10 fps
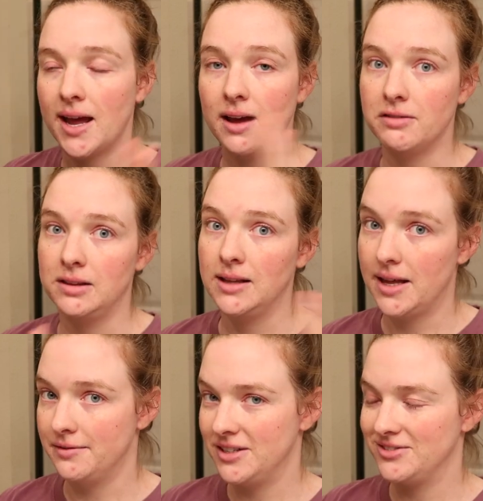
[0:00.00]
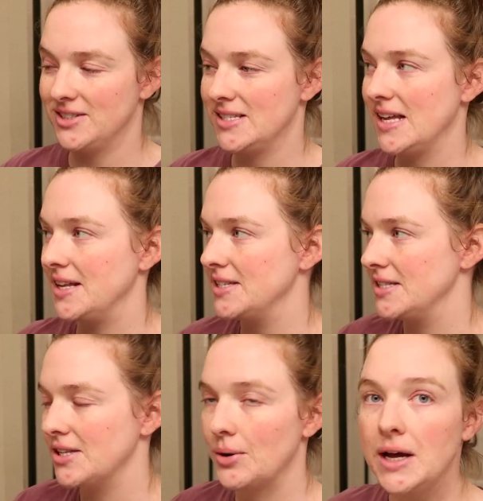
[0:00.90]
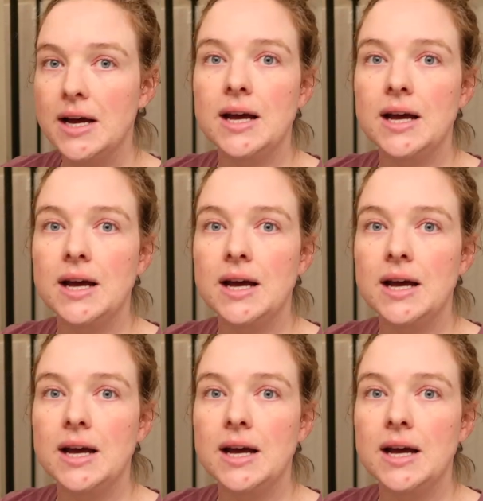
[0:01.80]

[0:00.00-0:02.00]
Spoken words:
I have a lot of different designs. And so